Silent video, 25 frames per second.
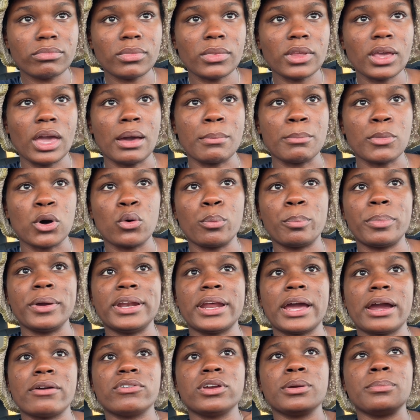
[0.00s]
I'm hoping
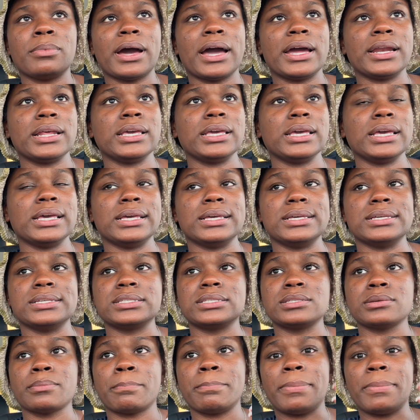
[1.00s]
everybody is